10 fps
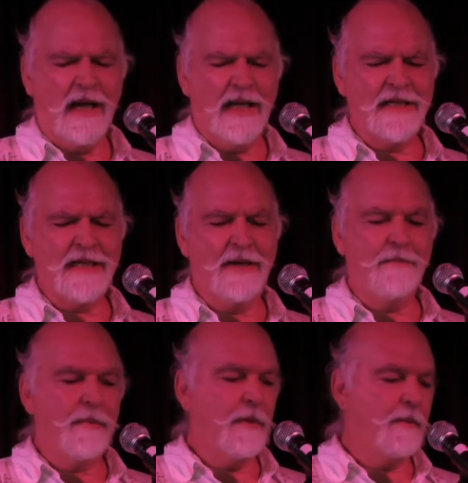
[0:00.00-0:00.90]
And
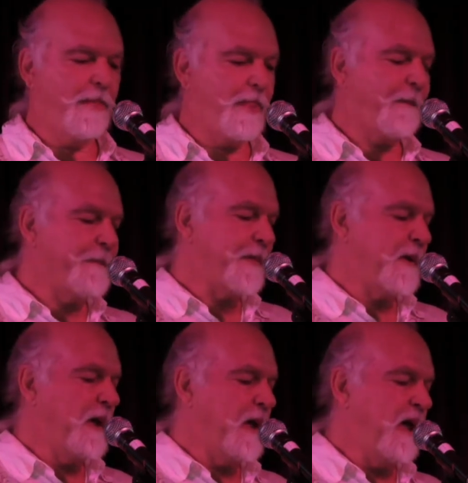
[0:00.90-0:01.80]
I'm
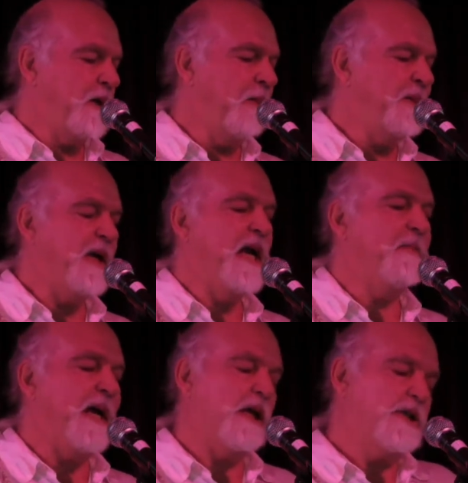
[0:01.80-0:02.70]
going to now
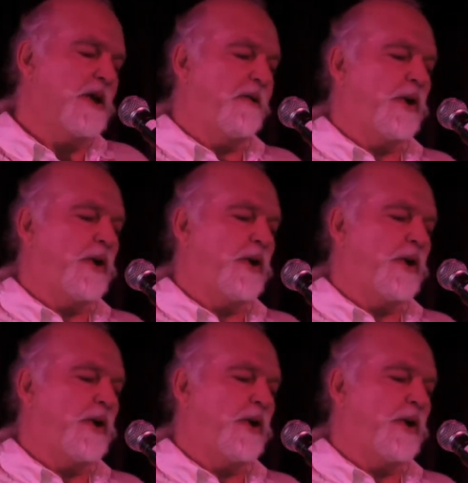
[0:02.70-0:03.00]
make a sort